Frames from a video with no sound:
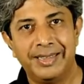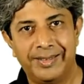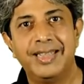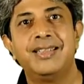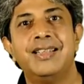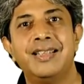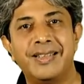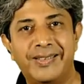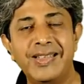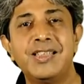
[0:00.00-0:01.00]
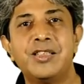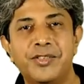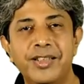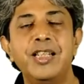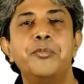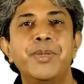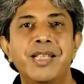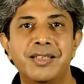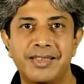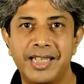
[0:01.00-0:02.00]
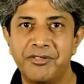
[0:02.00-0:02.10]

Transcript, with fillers: right? This really means that